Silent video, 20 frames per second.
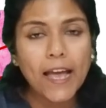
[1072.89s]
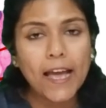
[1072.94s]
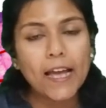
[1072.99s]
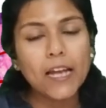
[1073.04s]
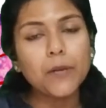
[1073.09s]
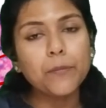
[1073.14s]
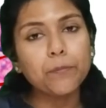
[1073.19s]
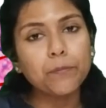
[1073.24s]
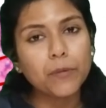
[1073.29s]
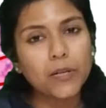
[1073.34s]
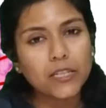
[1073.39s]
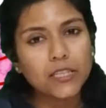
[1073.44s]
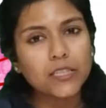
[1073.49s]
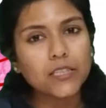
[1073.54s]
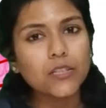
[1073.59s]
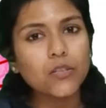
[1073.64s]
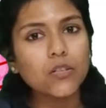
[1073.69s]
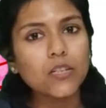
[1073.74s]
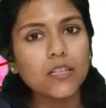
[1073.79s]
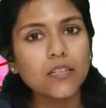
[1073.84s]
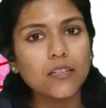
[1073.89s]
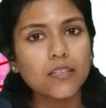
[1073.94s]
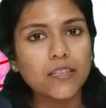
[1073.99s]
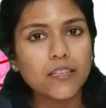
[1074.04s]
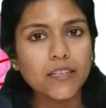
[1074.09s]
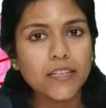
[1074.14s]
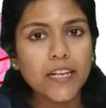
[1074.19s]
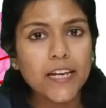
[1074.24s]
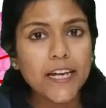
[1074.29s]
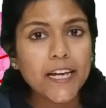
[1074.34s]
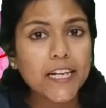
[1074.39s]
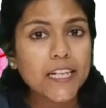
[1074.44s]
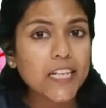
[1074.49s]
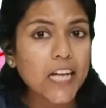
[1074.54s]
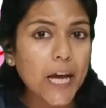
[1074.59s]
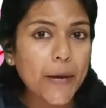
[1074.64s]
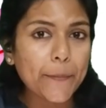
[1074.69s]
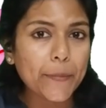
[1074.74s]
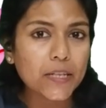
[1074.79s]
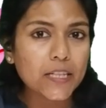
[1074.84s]
And particularly in
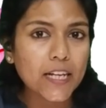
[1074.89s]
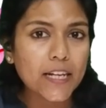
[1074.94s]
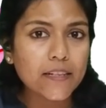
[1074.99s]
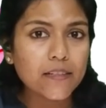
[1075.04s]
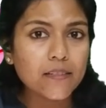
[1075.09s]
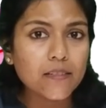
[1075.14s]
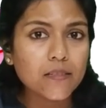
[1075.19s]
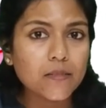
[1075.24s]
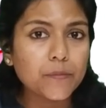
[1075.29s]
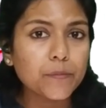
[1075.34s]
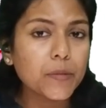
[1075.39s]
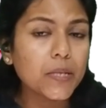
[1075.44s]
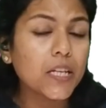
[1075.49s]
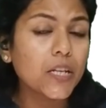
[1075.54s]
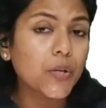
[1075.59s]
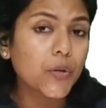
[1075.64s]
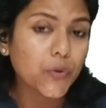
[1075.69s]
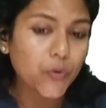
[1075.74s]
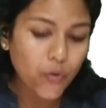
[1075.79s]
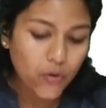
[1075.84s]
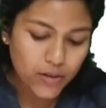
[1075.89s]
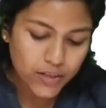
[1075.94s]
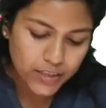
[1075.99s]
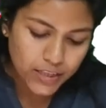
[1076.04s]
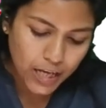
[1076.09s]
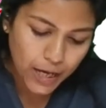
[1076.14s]
hepatitis B, chronic